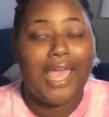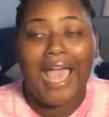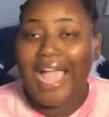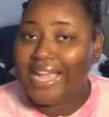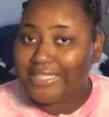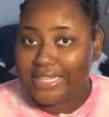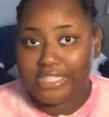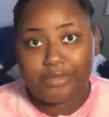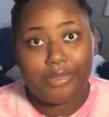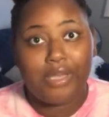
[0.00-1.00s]
I can take the
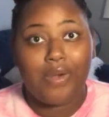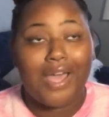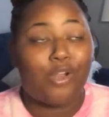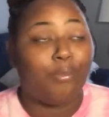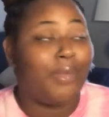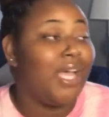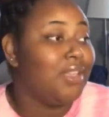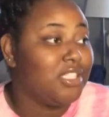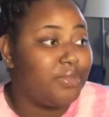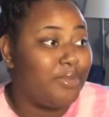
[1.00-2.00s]
smell. I don't mind
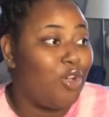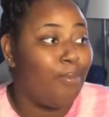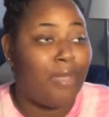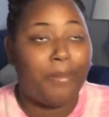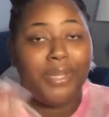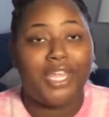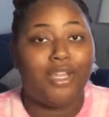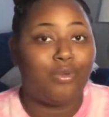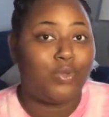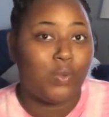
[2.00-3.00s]
the smell. Maybe they
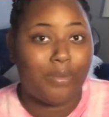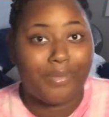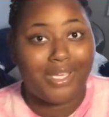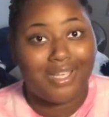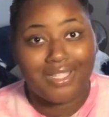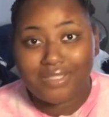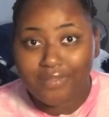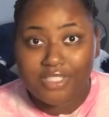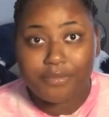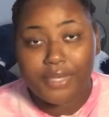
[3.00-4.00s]
don't do it because of the
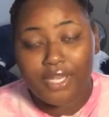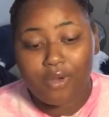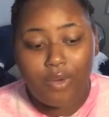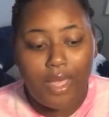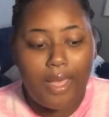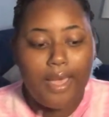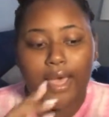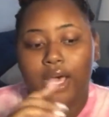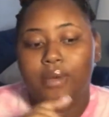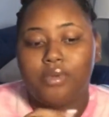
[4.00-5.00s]
smell.
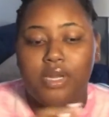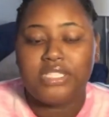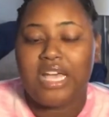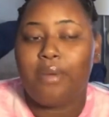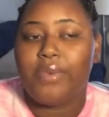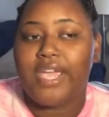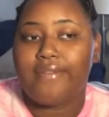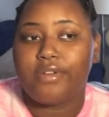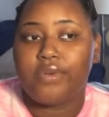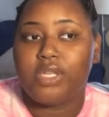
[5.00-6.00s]
The only time we
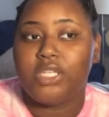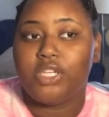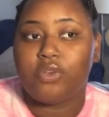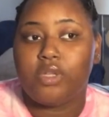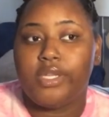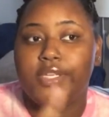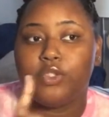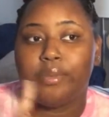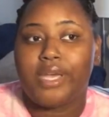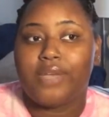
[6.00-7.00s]
ever really did acrylic is when
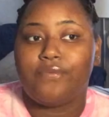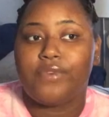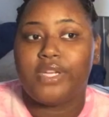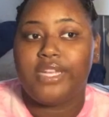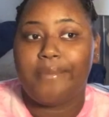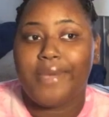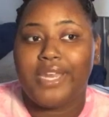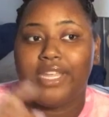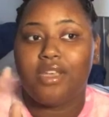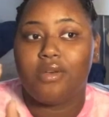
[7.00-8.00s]
my friend did my
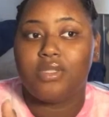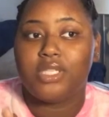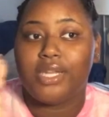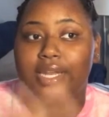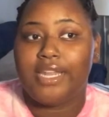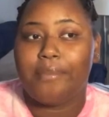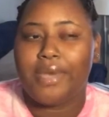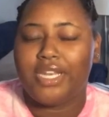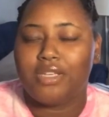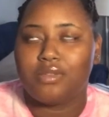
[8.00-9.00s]
nails, and I did my
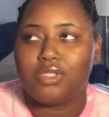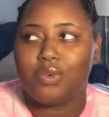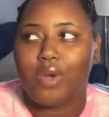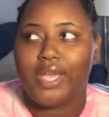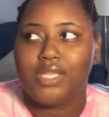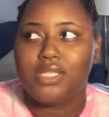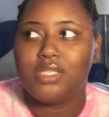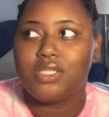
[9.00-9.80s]
nails twice.